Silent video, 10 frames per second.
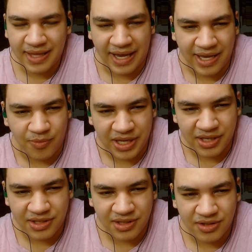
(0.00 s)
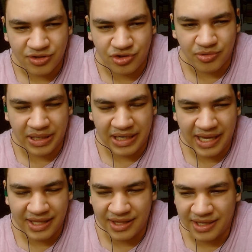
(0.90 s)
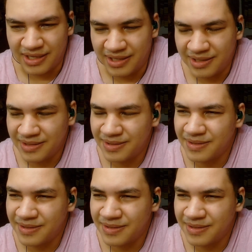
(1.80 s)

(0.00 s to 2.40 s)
Tywin during like the,